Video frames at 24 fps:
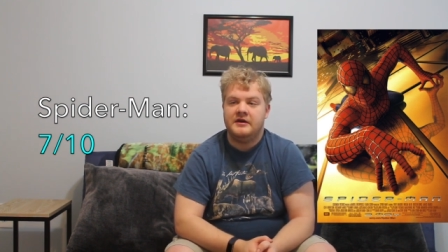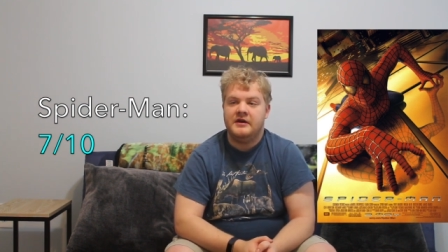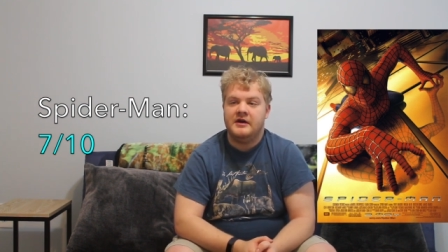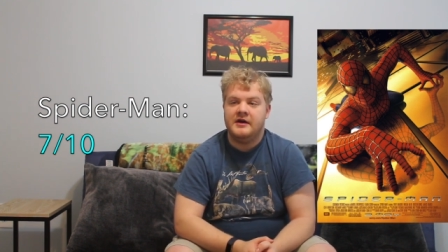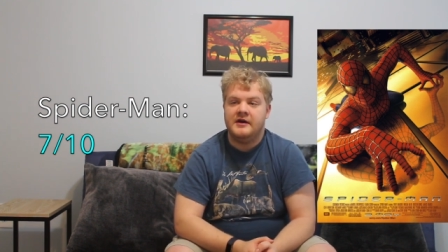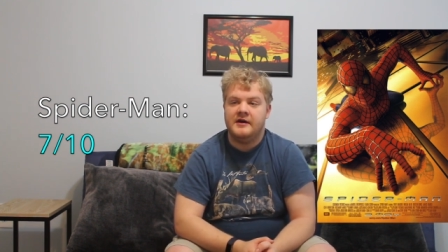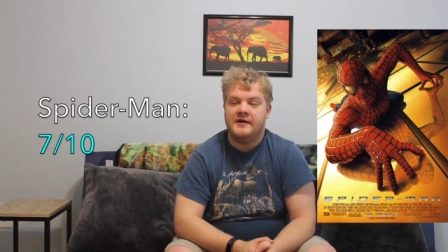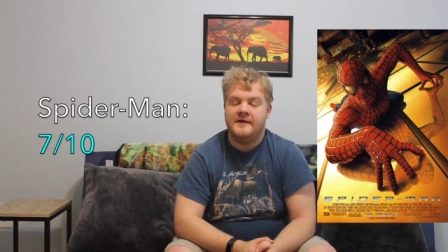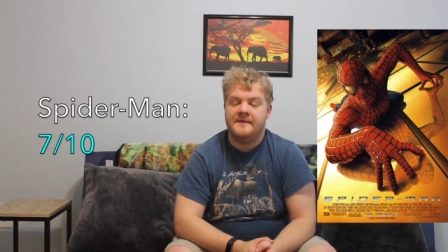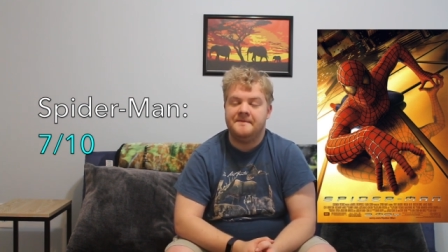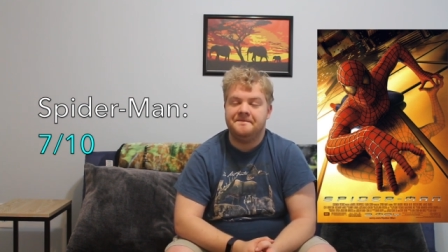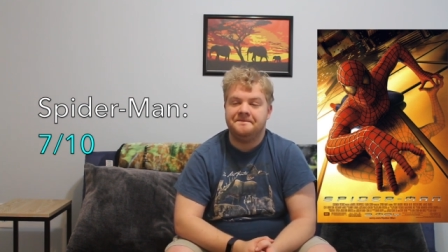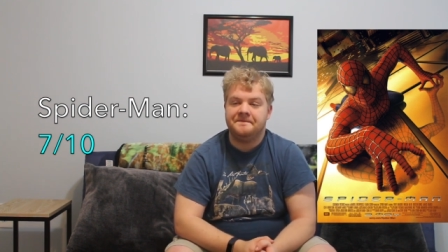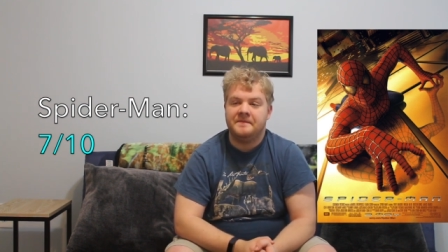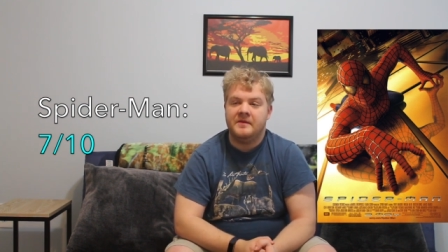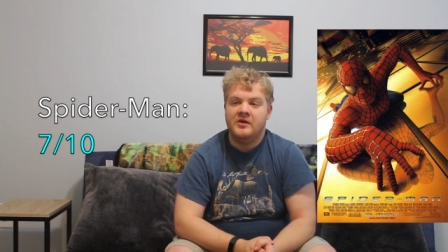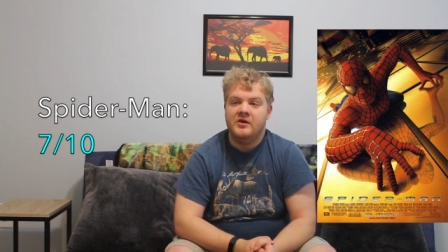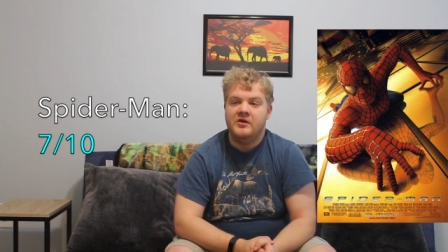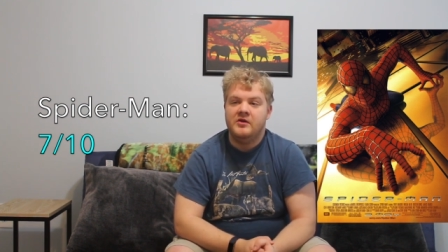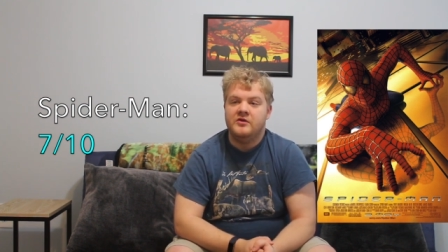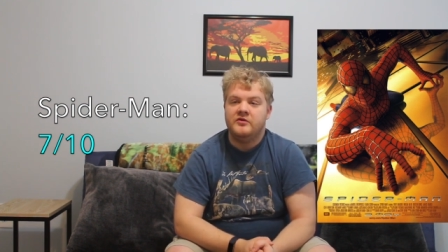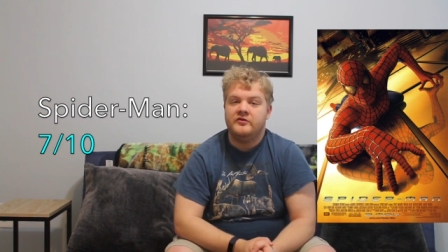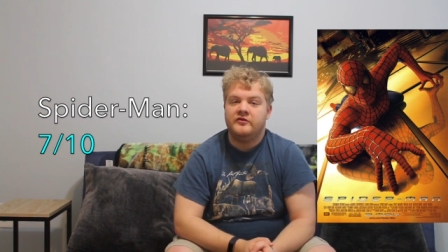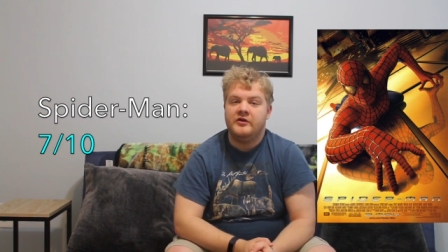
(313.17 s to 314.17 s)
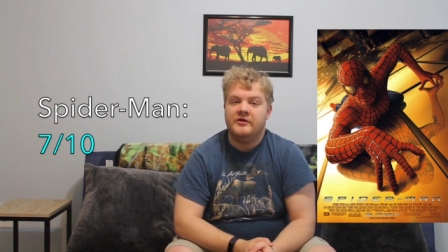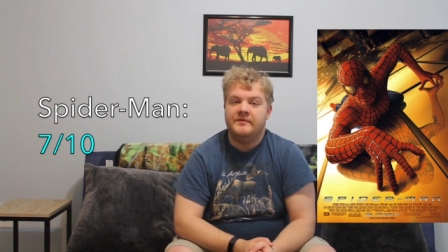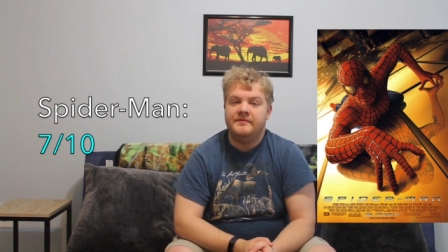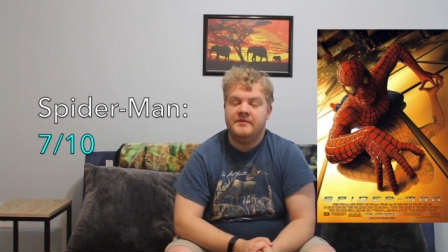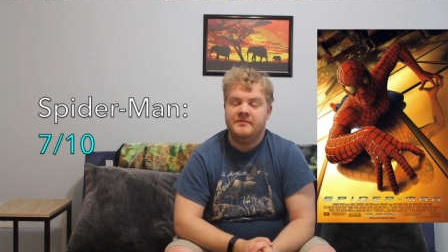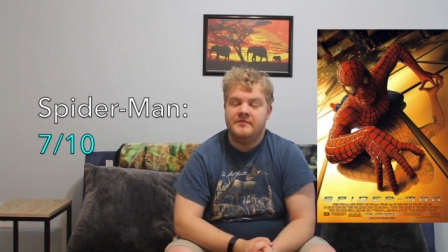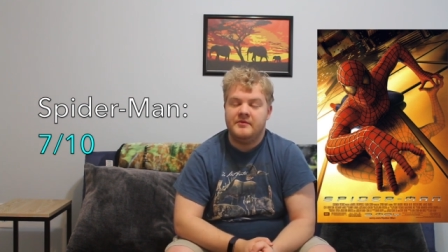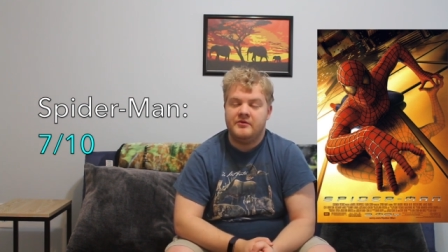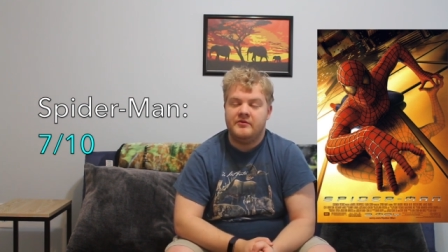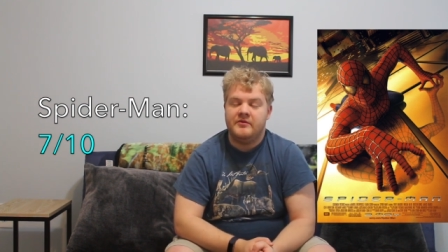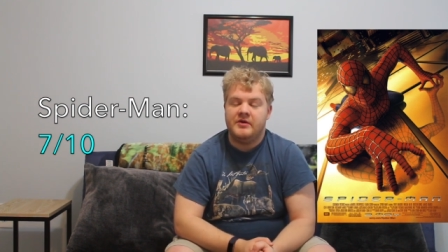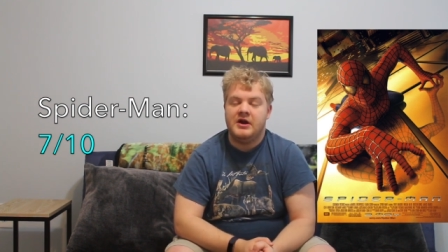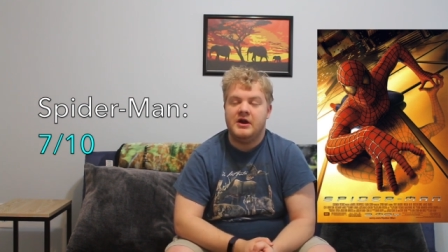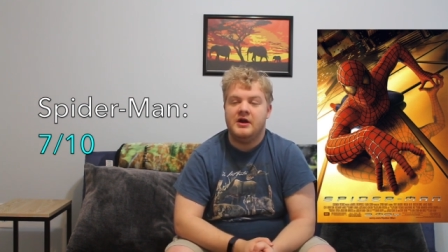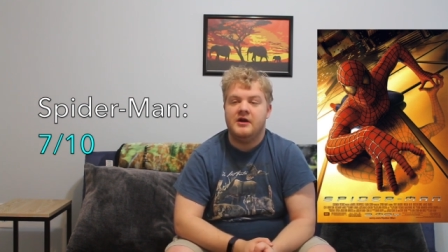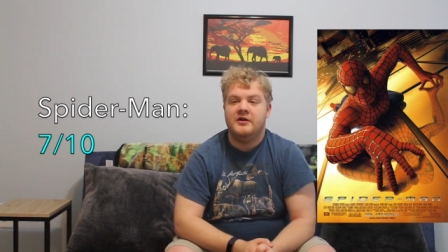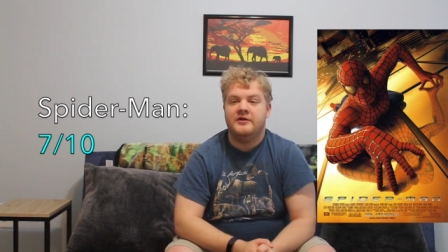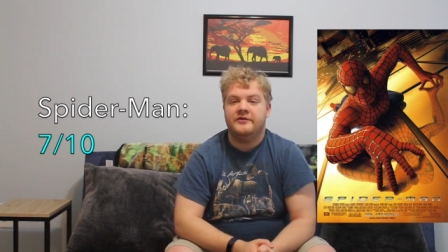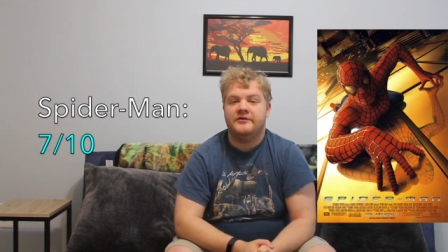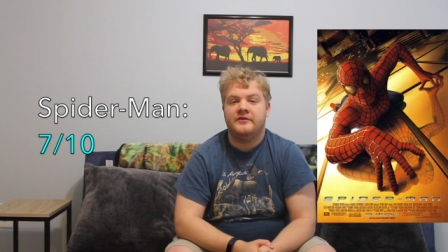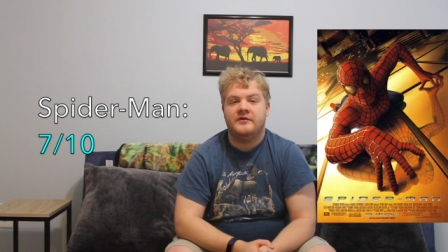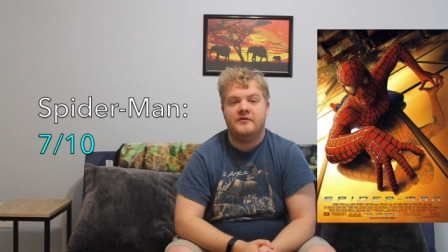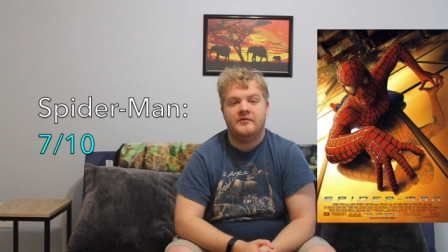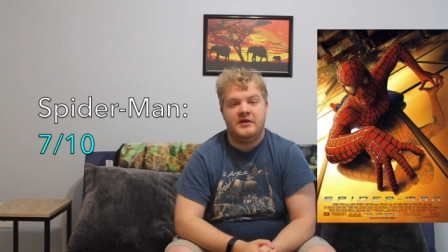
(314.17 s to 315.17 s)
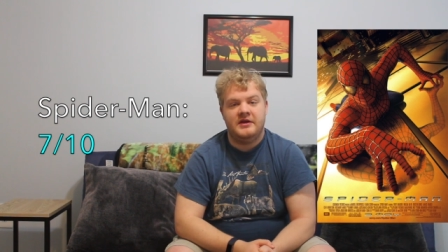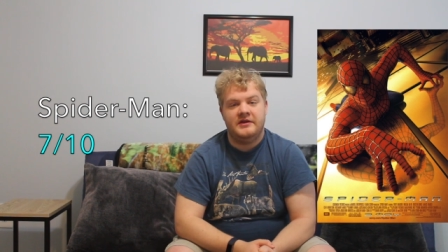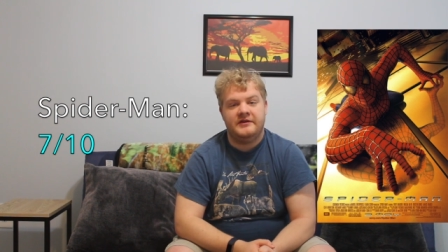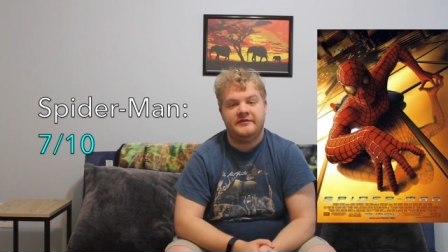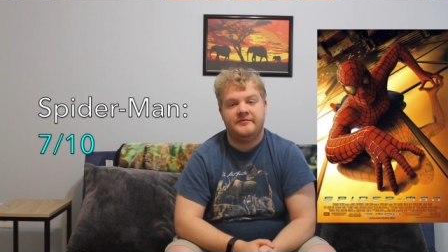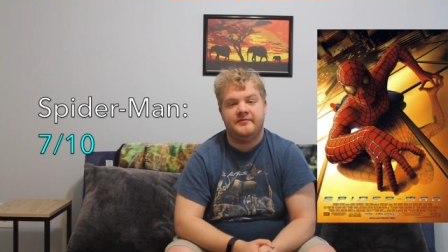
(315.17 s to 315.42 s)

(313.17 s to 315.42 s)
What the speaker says: Tobey Maguire is a great